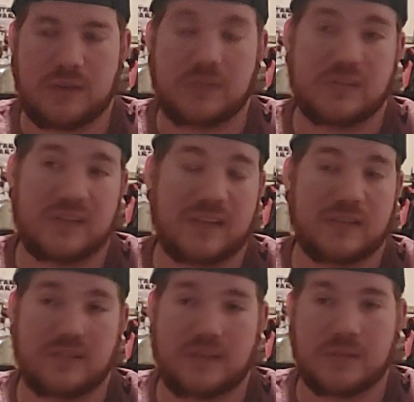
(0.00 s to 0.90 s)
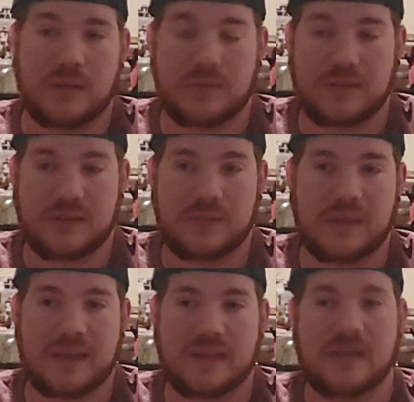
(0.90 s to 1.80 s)
which is actually the same company that
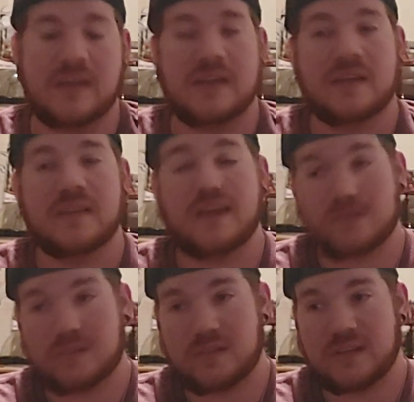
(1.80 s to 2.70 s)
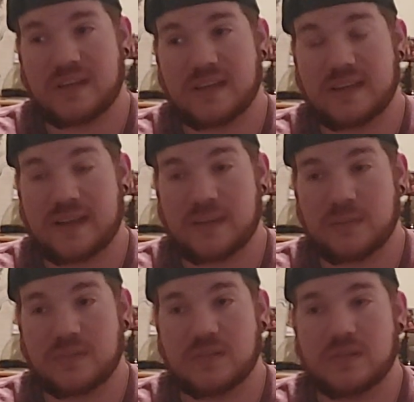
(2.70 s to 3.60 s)
made the House of the Dead
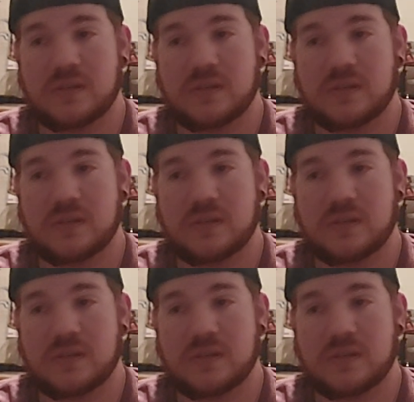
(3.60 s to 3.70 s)
games,